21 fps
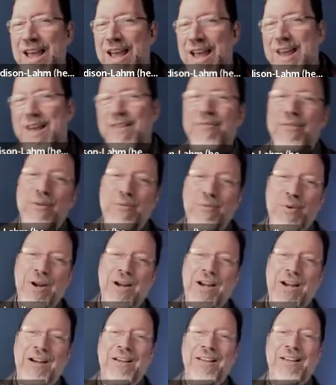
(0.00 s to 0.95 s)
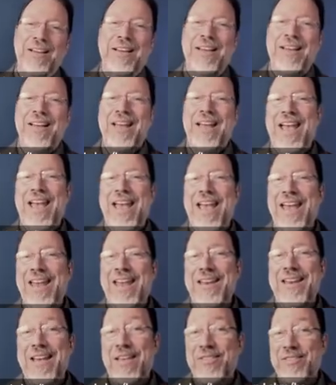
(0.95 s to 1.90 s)
everywhere.
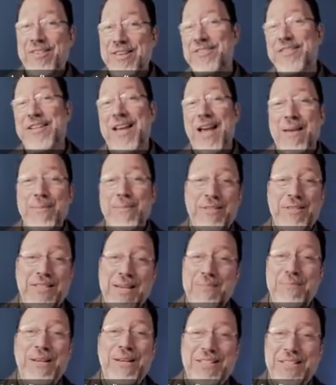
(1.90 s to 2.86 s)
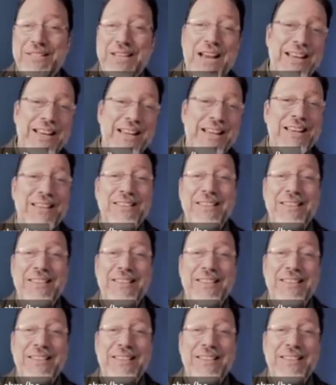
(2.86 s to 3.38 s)
And at this time, it seemed exciting.